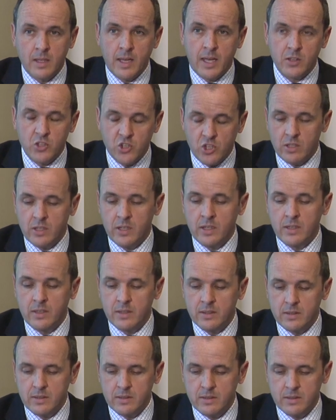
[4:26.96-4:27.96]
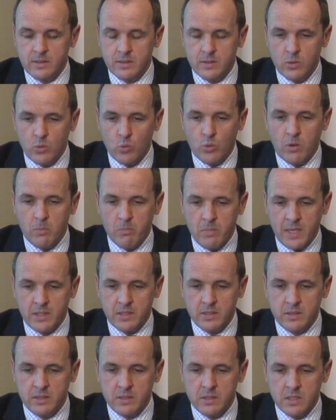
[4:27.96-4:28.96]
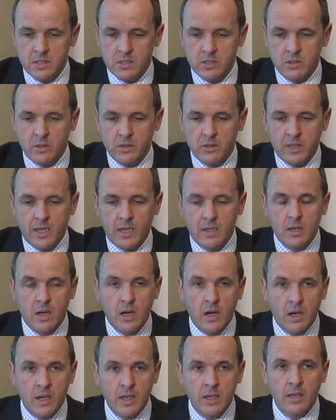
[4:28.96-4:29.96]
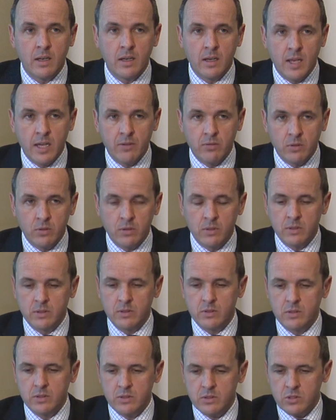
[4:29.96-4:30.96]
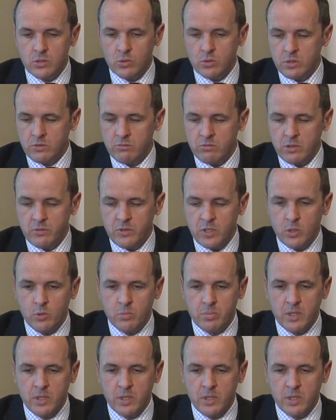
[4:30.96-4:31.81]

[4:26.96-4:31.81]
Actually, what matters is not that high level sort of review